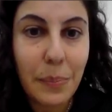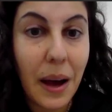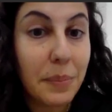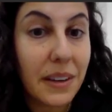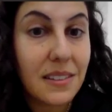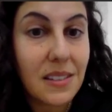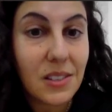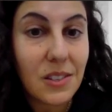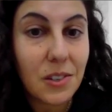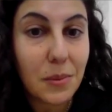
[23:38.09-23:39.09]
Pumpkin
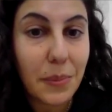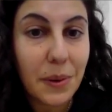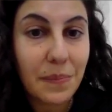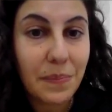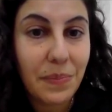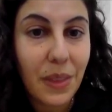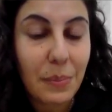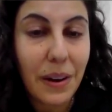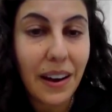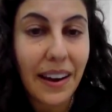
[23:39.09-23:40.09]
soup
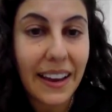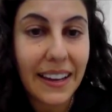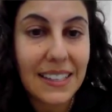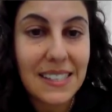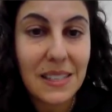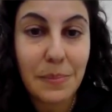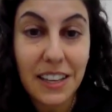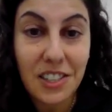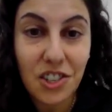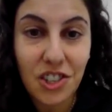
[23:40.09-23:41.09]
by
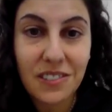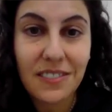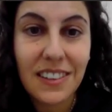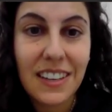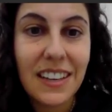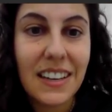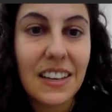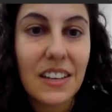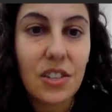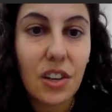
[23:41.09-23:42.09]
Sebastian.
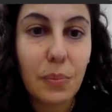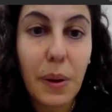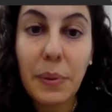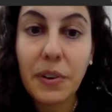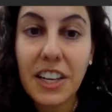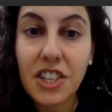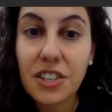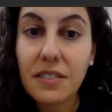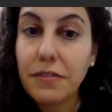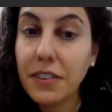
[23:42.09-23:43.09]
So
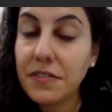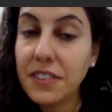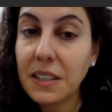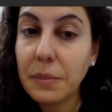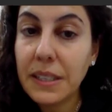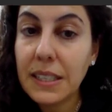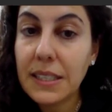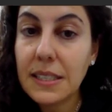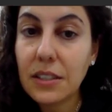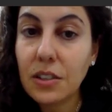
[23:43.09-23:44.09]
preparation, 15
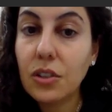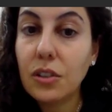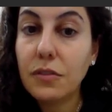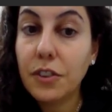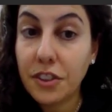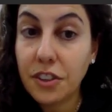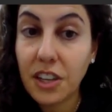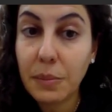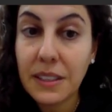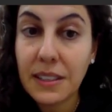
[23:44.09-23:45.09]
minutes, cook for
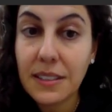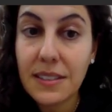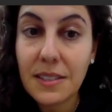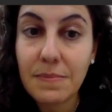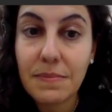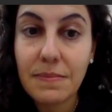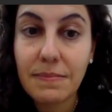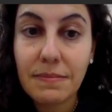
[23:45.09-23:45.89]
30 minutes.